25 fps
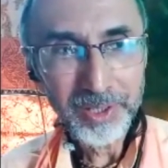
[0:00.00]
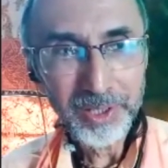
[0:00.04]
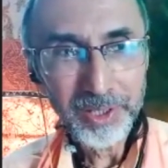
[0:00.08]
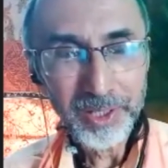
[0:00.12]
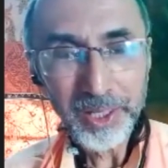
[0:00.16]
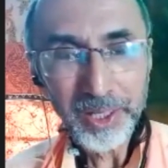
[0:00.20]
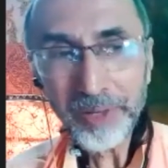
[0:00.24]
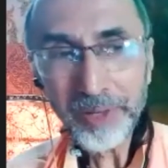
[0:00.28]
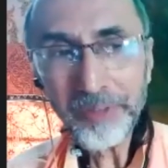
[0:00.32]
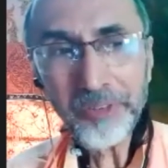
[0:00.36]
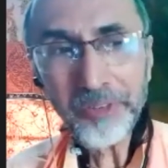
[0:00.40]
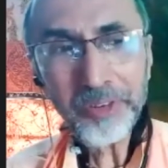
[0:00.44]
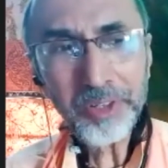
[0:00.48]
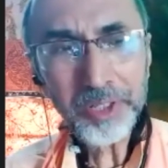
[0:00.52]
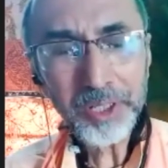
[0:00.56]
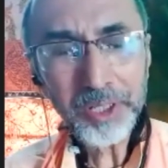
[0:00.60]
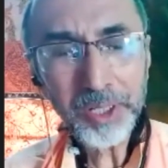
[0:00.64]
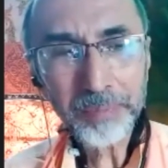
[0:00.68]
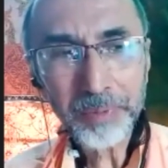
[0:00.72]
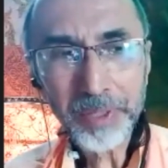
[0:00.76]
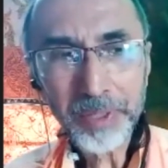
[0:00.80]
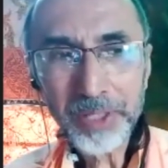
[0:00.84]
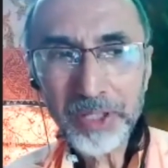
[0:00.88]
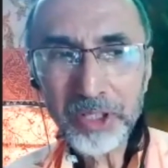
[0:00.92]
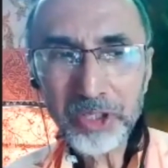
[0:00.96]
even if
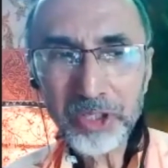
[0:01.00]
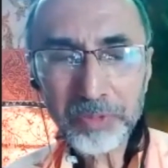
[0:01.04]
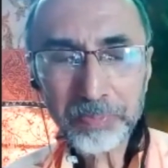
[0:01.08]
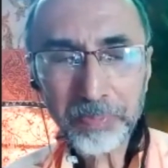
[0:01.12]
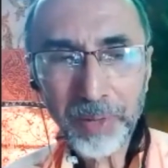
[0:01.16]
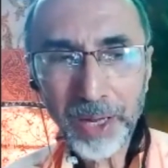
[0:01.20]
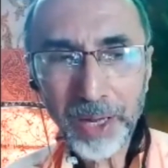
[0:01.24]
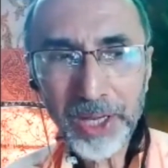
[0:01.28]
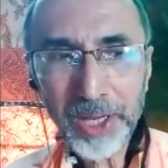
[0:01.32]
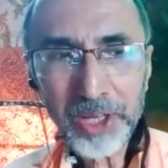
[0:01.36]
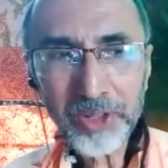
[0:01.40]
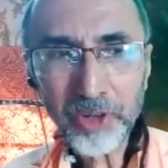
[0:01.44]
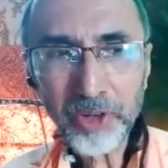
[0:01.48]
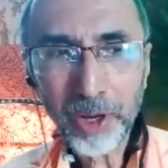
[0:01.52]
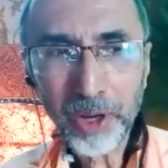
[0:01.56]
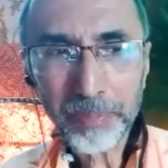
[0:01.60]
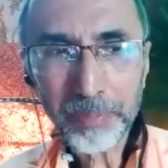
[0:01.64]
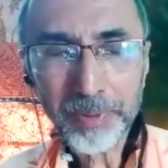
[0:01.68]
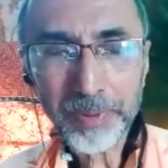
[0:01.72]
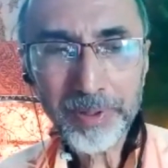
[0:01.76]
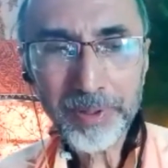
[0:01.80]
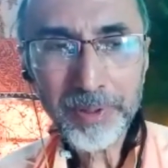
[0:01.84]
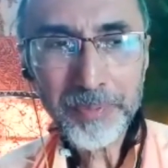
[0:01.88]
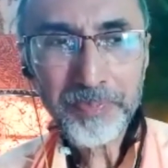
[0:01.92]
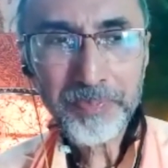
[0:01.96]
in spite of
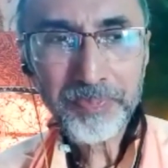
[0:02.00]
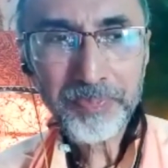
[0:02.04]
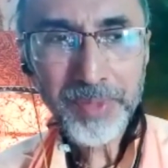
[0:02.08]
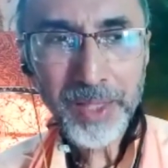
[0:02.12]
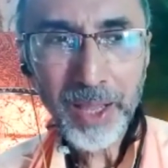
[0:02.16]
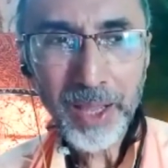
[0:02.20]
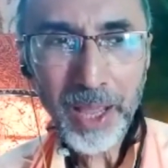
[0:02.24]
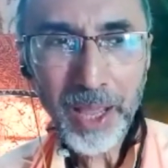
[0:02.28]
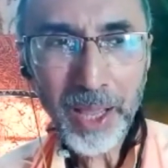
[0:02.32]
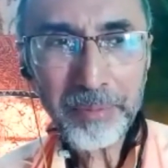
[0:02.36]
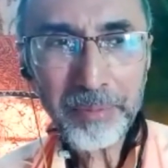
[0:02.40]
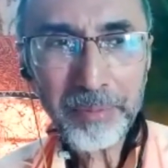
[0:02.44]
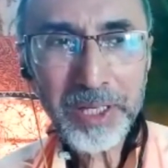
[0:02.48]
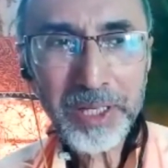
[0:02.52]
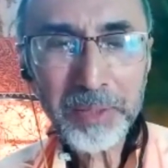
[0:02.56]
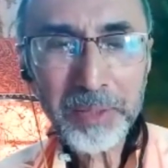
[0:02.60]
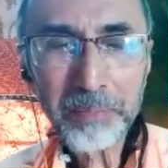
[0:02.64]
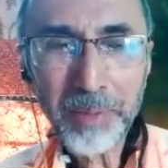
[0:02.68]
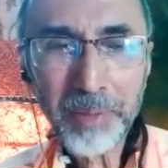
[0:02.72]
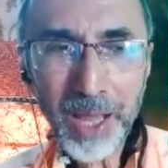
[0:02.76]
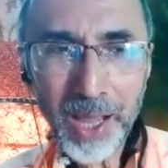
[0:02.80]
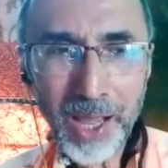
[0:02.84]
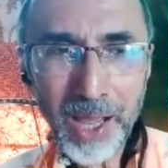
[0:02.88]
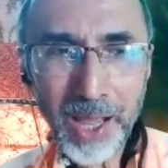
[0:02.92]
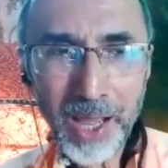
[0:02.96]
having
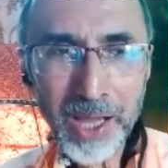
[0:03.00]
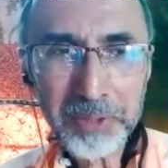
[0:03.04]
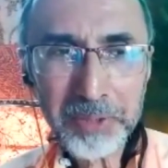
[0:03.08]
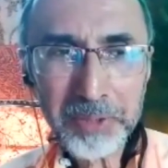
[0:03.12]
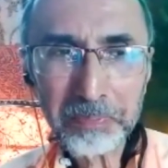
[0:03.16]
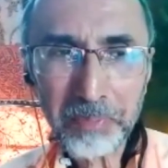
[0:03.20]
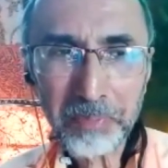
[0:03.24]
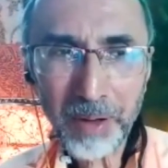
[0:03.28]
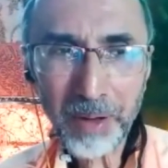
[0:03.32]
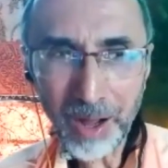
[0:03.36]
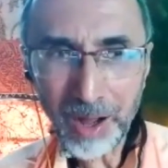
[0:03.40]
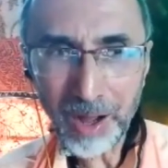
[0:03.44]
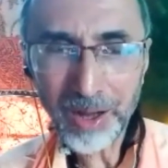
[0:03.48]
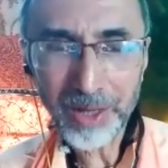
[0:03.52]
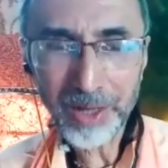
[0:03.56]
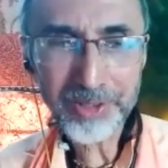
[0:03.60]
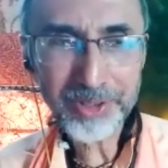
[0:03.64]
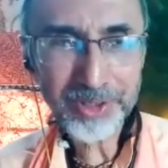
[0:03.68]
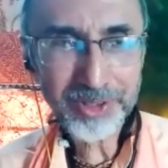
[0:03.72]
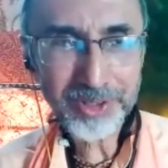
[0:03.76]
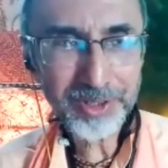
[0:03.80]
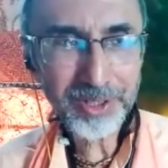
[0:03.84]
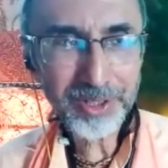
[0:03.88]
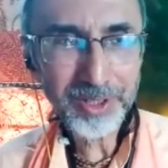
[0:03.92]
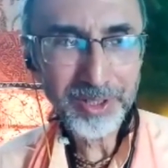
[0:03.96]
bad
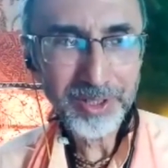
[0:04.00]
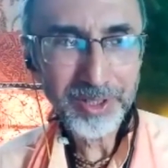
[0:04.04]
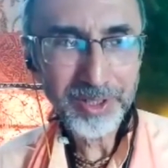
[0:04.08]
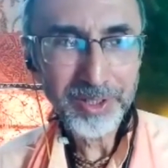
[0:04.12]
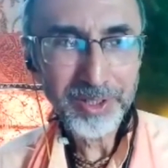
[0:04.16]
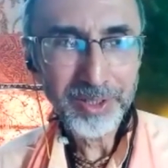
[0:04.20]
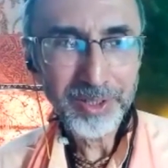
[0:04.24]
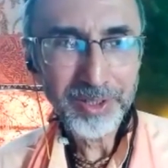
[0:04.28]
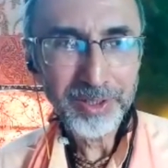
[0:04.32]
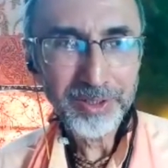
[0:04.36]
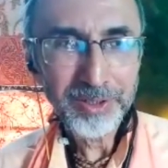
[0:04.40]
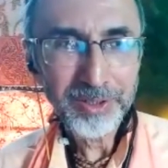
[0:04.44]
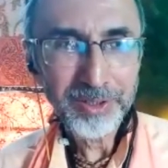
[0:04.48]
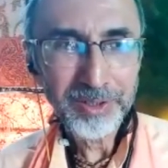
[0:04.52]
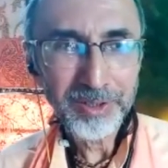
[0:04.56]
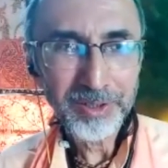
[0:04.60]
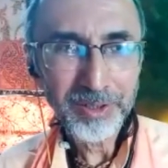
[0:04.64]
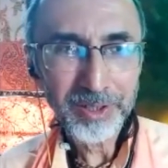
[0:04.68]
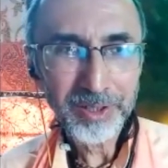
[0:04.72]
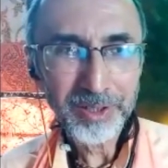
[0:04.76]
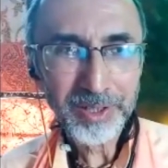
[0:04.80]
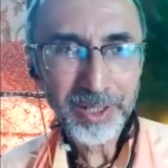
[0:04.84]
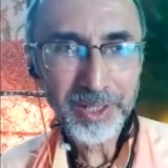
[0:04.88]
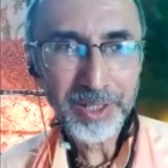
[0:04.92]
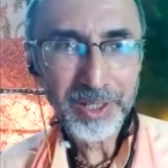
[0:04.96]
past,
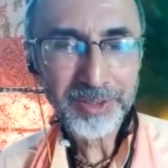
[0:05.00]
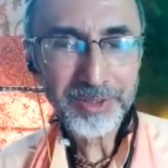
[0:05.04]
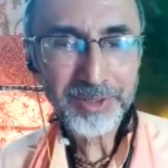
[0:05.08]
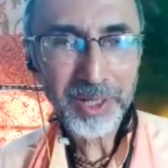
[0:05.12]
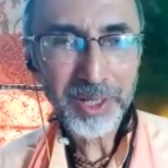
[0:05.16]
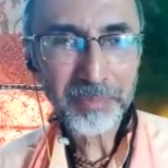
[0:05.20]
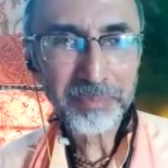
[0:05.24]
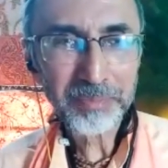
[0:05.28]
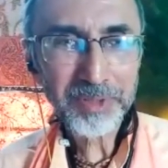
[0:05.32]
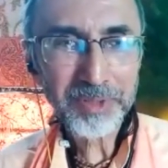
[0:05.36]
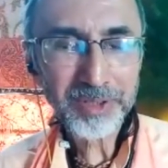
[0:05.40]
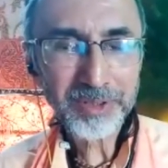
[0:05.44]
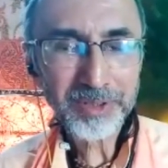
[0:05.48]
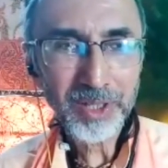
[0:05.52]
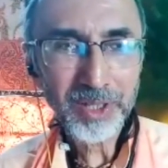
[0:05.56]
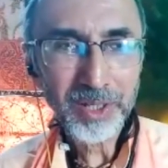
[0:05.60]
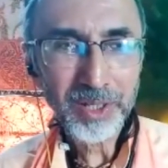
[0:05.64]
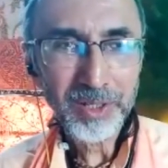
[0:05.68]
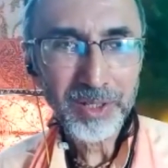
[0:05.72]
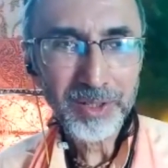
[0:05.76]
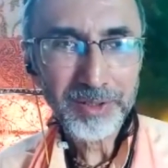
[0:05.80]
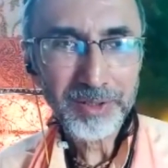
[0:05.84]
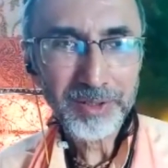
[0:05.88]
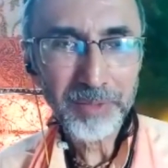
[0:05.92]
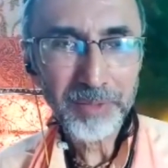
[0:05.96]
okay, some
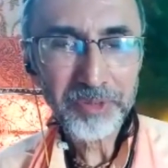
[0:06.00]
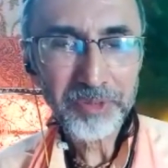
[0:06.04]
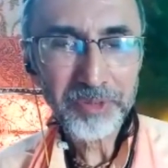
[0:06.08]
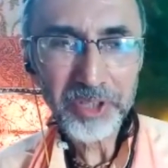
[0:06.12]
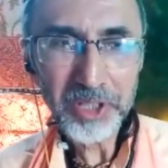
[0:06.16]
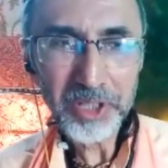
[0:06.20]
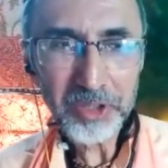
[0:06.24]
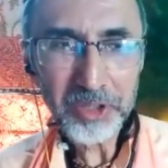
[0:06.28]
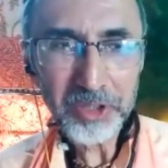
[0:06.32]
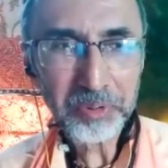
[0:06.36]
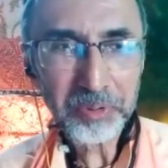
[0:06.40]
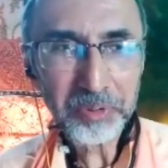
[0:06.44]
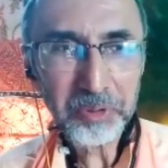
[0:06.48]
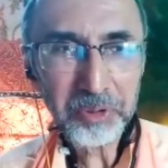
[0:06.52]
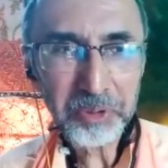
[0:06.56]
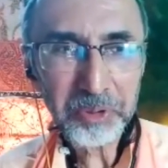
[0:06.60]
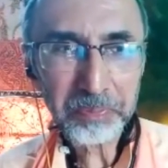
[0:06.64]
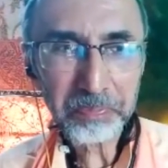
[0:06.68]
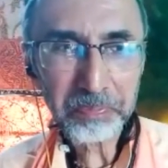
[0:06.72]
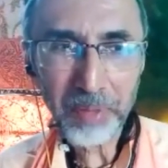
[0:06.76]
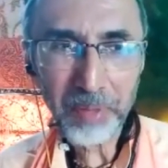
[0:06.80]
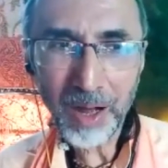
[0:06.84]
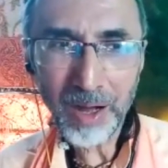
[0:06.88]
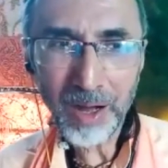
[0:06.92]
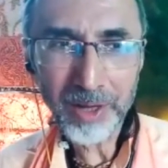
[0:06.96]
sinful
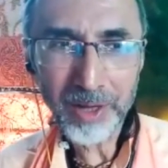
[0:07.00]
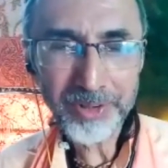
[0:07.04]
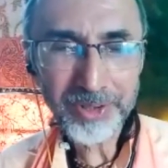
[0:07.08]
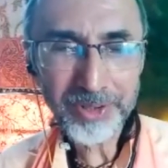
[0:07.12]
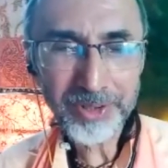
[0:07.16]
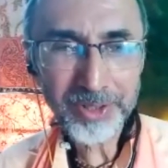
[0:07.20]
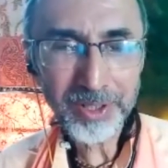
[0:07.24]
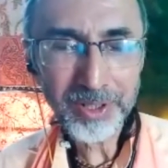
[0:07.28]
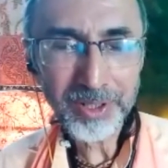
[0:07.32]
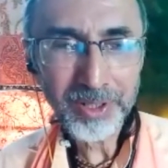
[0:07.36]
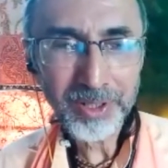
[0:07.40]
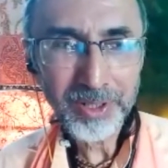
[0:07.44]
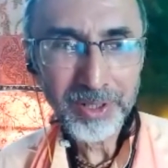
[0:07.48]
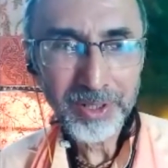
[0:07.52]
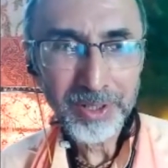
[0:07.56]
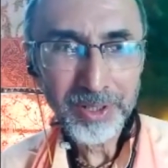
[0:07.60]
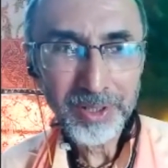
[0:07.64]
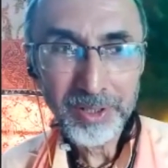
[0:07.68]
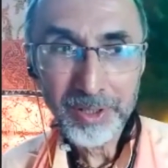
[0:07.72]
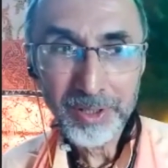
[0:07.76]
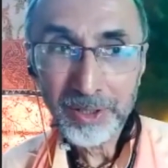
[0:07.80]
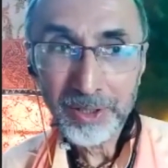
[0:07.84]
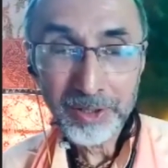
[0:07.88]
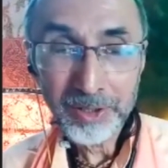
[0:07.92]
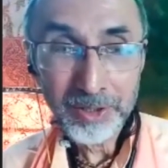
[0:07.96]
past,
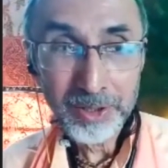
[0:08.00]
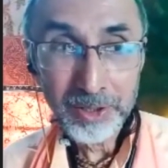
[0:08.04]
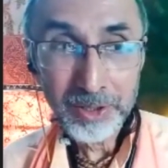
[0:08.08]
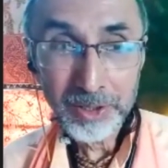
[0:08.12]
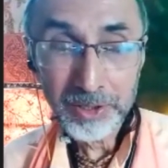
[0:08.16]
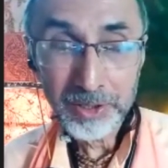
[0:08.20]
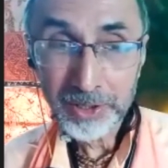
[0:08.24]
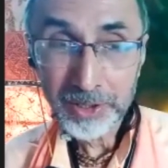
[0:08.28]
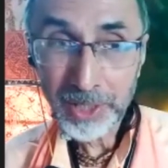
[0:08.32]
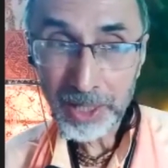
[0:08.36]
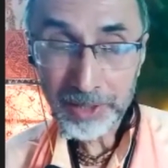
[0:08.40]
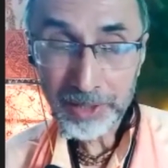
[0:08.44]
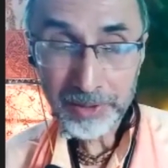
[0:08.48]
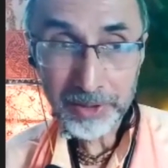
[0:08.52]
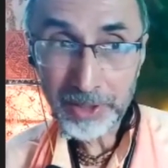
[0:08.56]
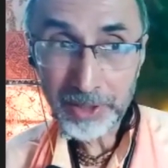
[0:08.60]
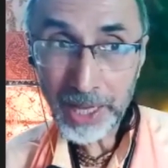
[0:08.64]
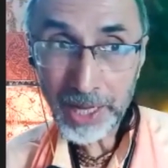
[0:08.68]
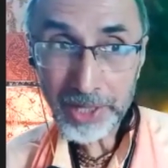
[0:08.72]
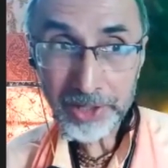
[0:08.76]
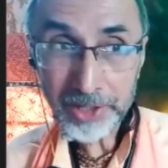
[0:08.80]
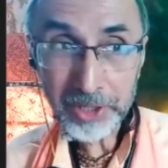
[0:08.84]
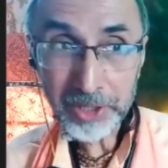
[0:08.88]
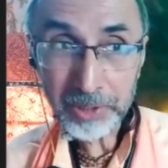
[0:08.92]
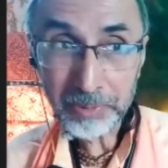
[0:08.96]
that
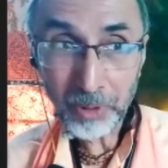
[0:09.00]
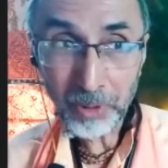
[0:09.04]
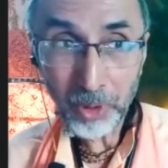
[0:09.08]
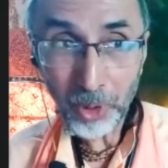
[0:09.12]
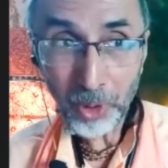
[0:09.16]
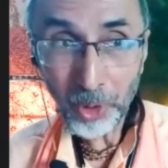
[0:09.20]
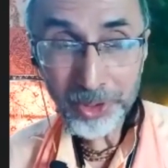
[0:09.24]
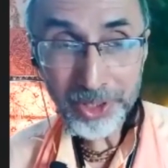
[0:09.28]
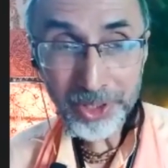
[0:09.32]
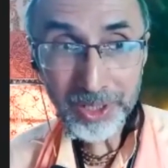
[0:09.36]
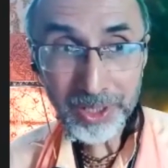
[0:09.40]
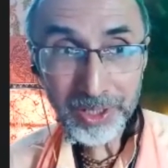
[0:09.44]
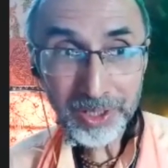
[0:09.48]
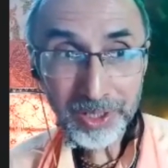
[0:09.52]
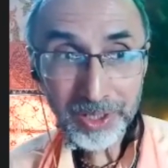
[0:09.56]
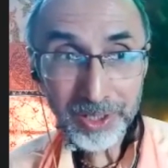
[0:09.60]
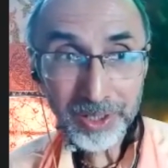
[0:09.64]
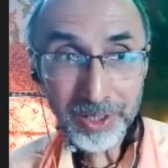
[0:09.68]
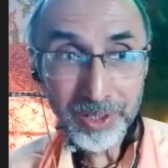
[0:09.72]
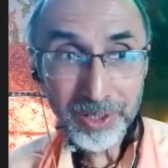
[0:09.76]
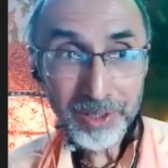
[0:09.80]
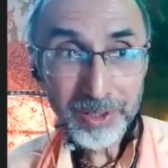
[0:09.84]
devotee